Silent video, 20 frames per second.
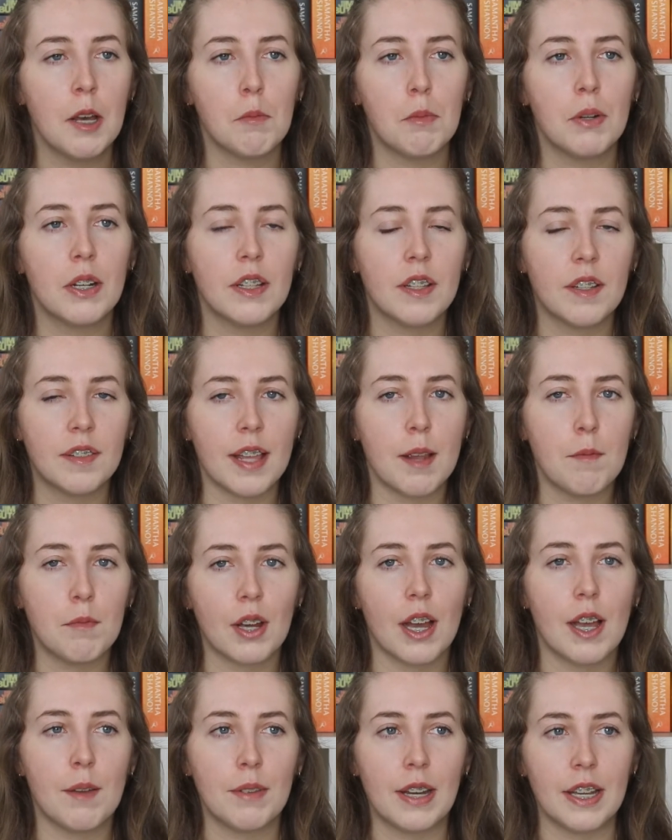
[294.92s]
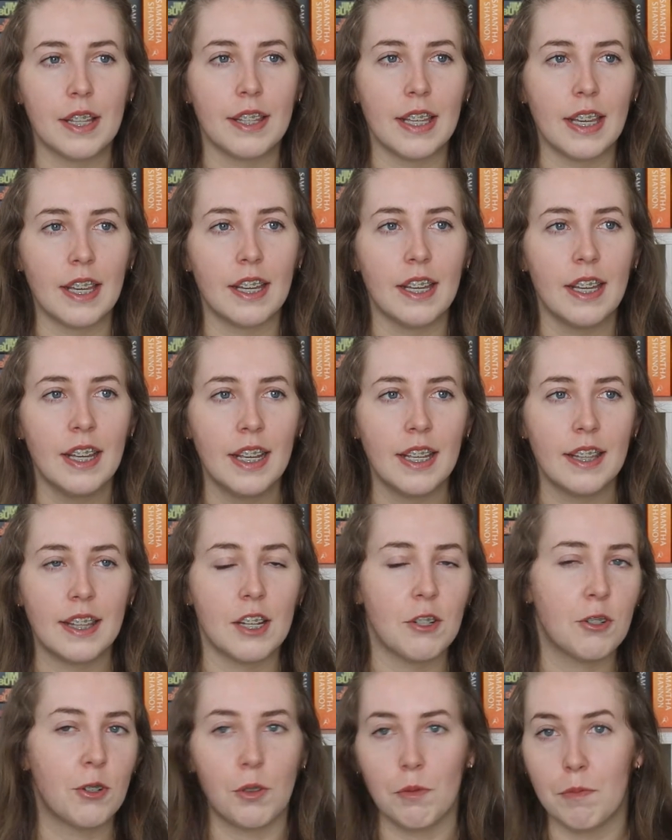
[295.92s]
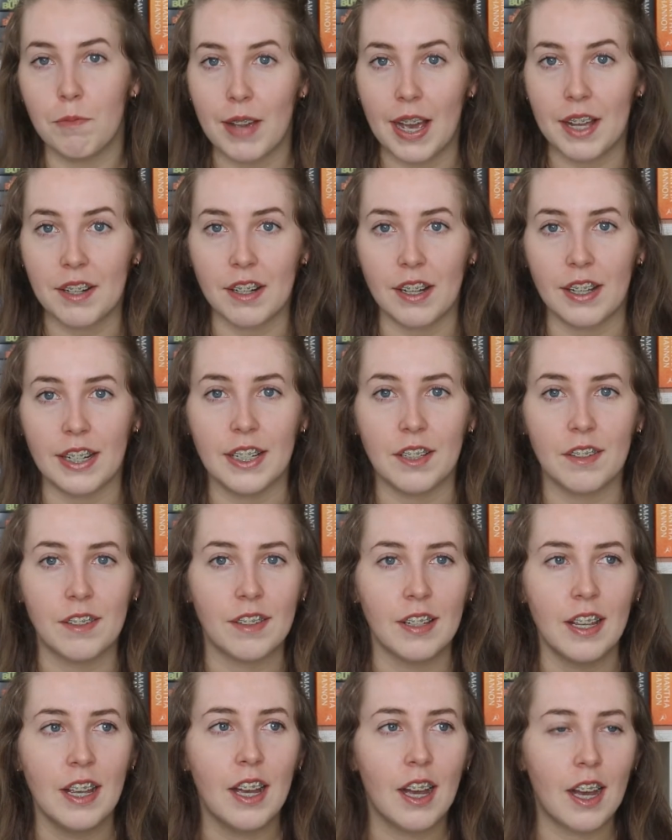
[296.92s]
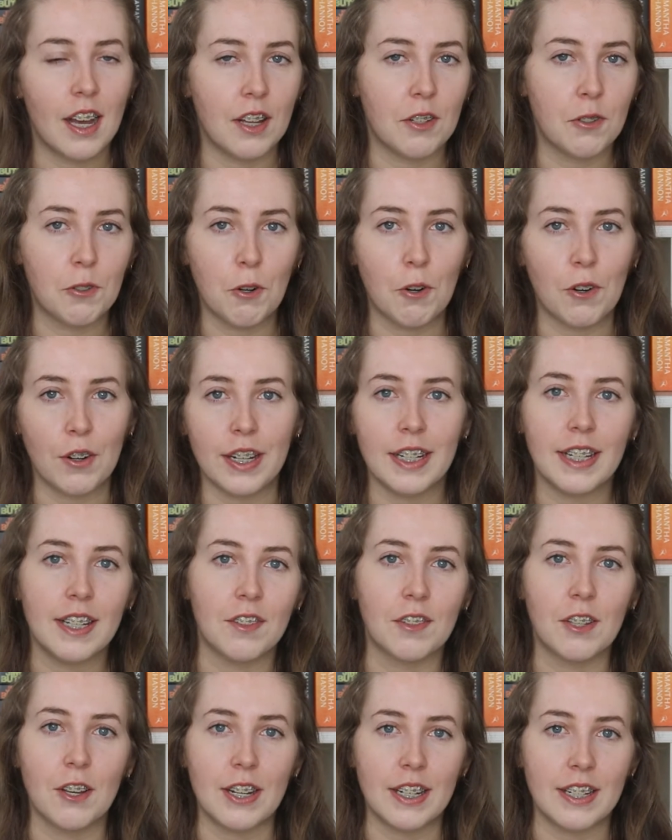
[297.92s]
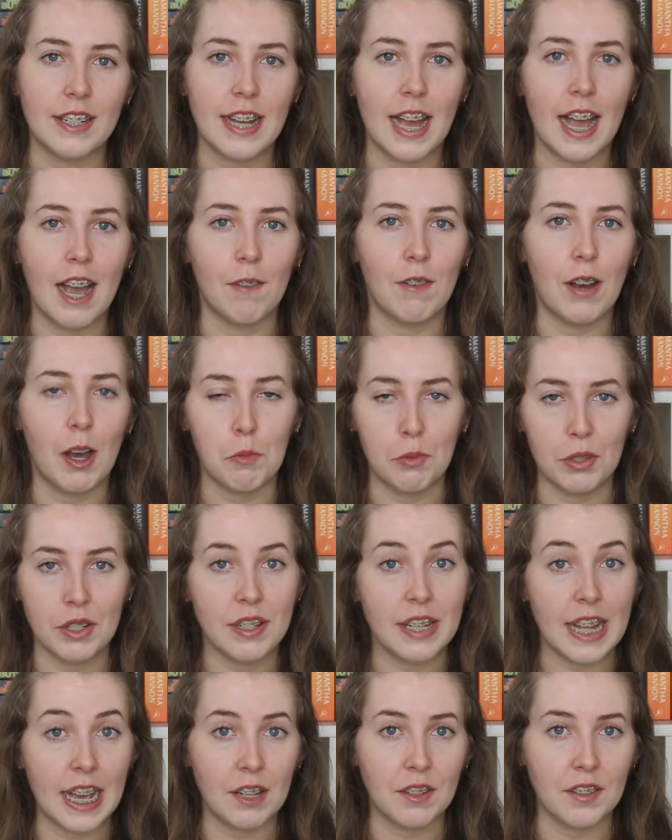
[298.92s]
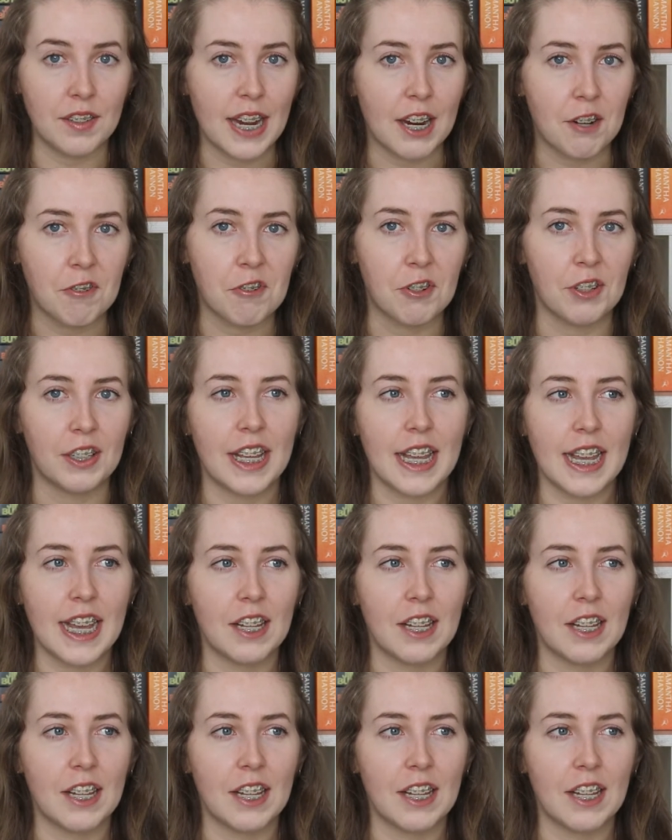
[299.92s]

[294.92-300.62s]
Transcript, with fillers: But at the same time, I think that shouldn't matter. It's a story. It's going to have ups and downs naturally.